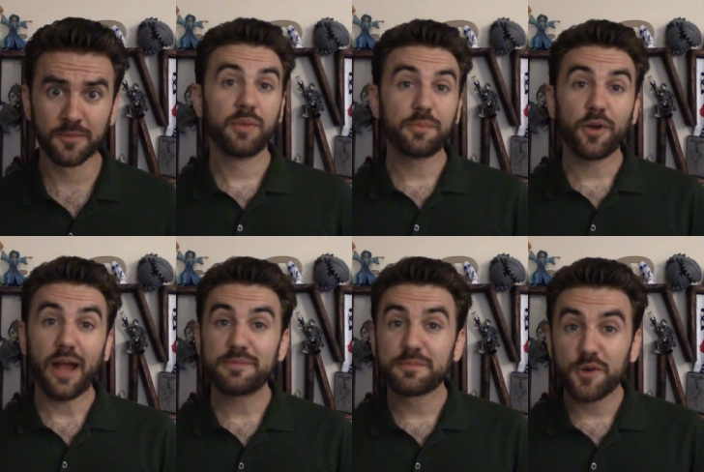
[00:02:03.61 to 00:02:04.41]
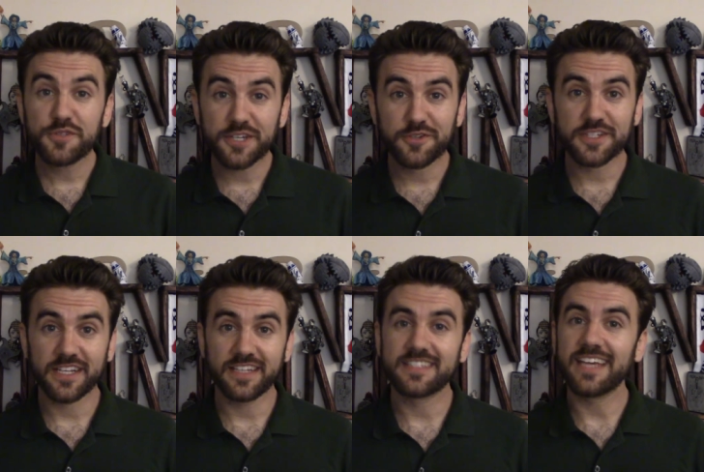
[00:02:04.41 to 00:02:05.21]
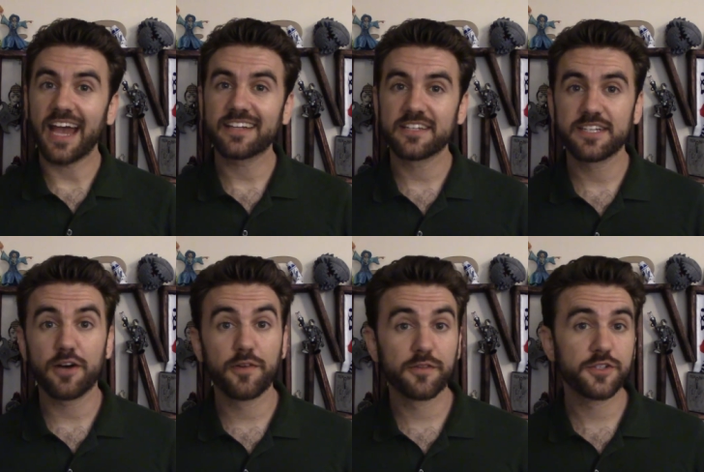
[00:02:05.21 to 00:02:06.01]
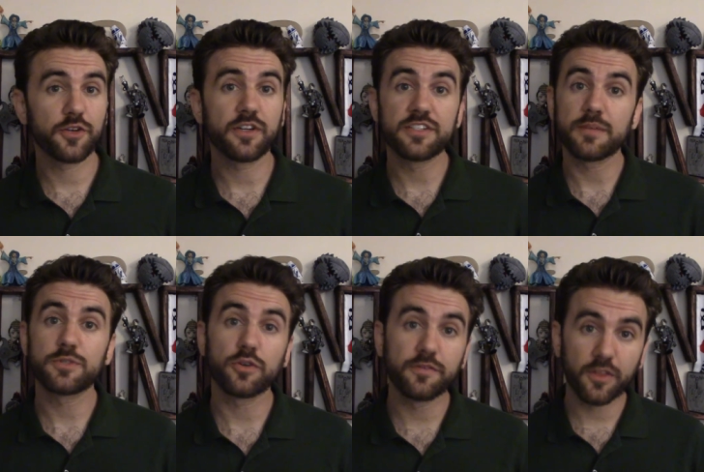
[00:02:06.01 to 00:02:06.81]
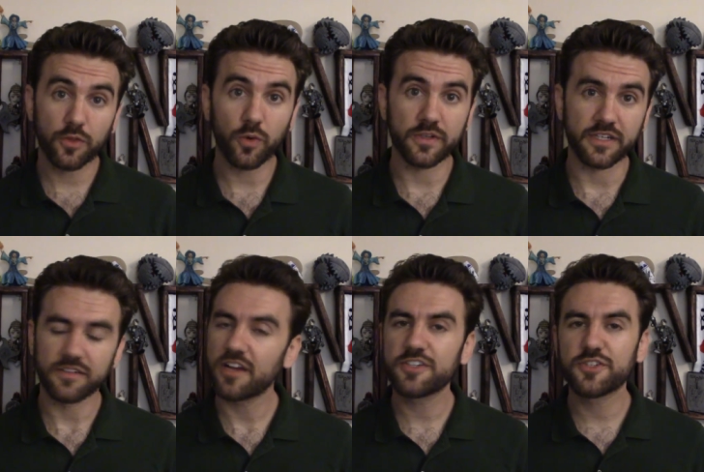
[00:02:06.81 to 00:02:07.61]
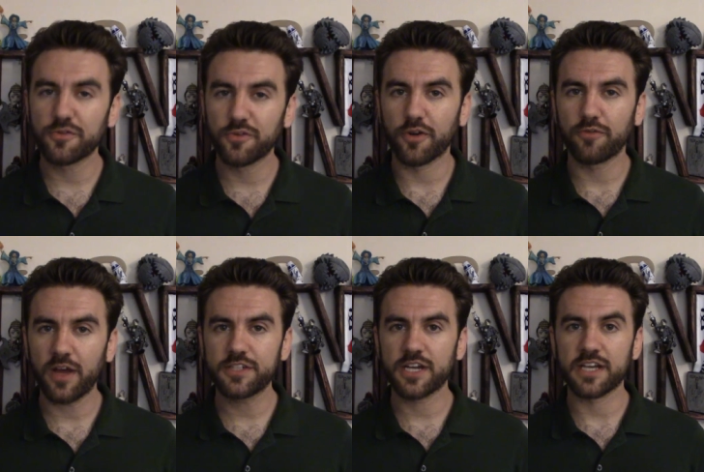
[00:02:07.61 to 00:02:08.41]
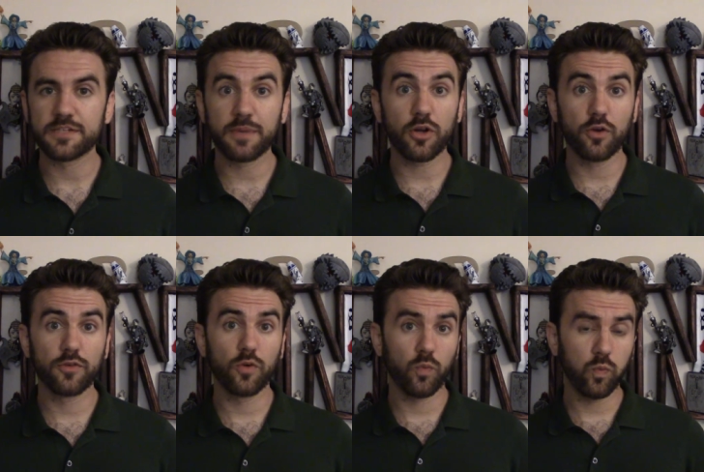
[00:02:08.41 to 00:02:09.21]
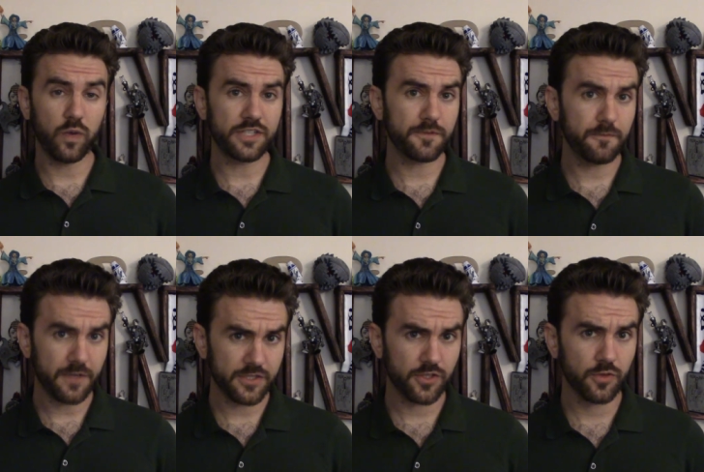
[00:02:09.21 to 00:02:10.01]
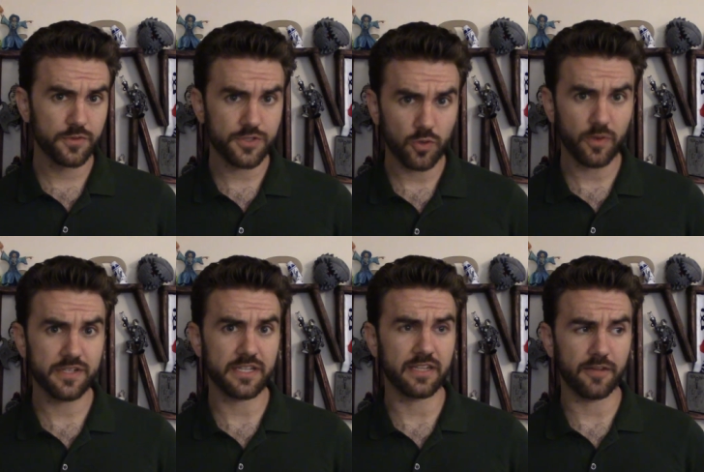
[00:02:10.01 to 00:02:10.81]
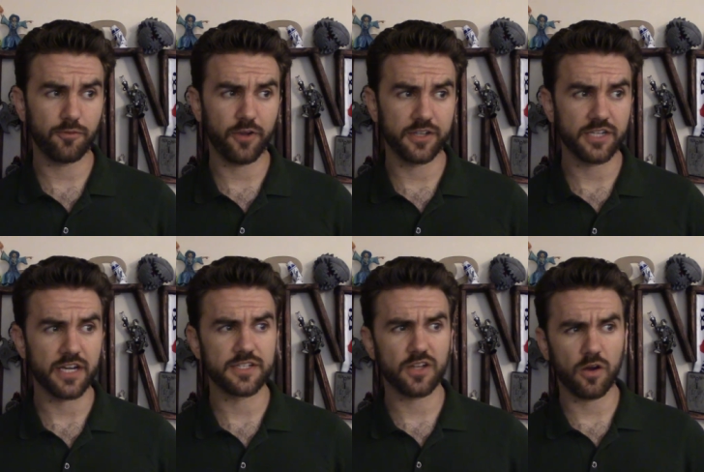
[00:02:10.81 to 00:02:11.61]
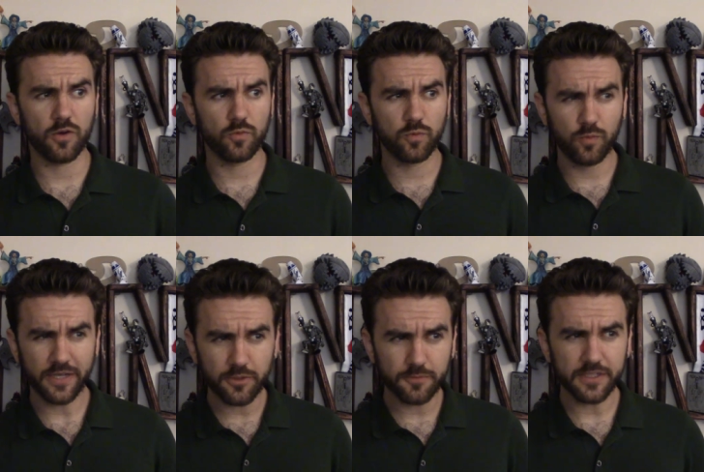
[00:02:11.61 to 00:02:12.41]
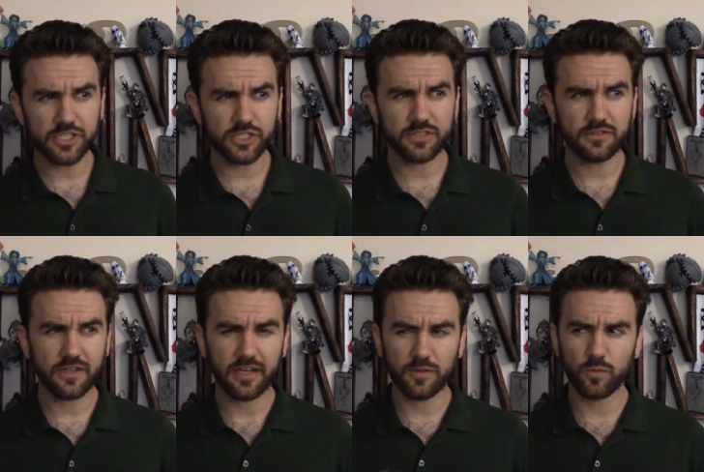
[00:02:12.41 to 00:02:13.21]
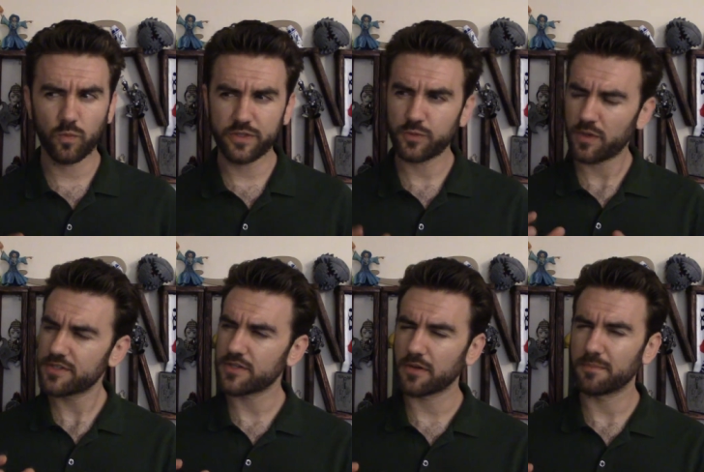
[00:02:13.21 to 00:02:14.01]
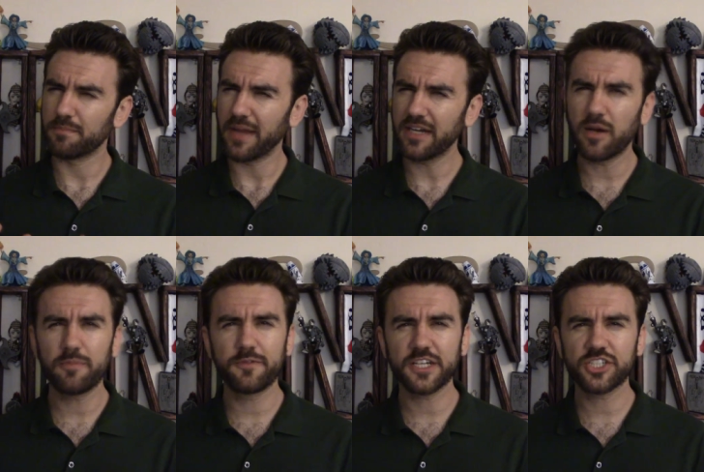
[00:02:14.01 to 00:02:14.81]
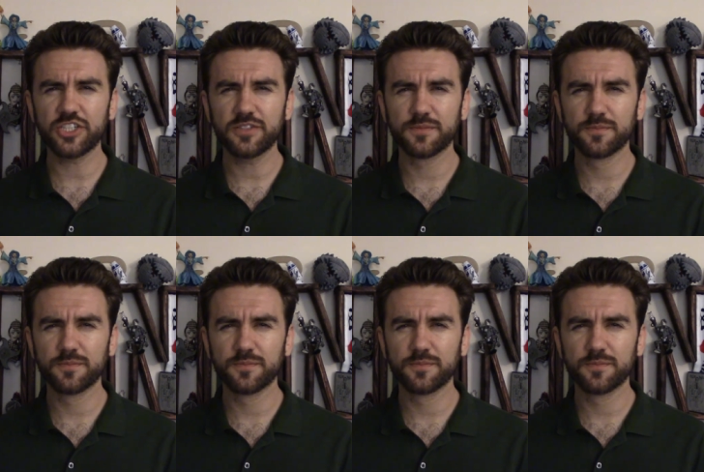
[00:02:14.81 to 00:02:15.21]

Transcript: But perhaps most interesting is the act itself of asserting some sort of authority, not just over a franchise, but over which fictional stories in that franchise are real fiction and which ones are made-up fiction.